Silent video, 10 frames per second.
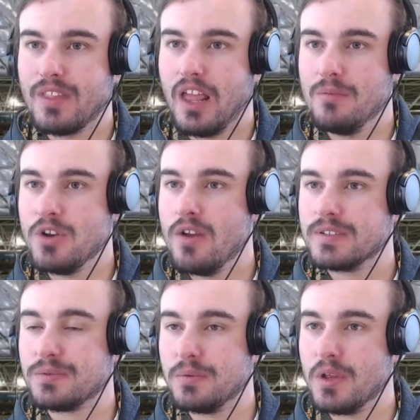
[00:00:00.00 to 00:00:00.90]
I'm
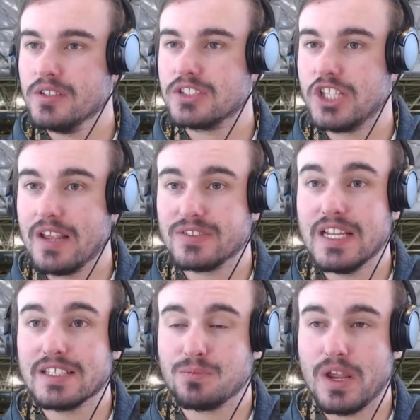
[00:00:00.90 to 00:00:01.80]
nervous for the Blues Chiefs
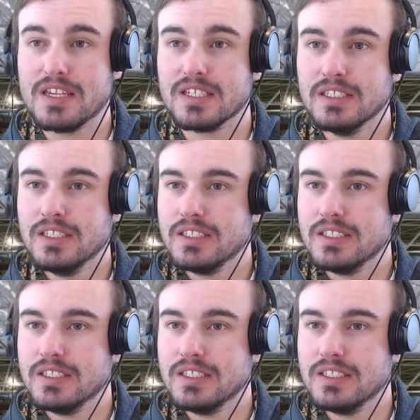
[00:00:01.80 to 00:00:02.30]
next week.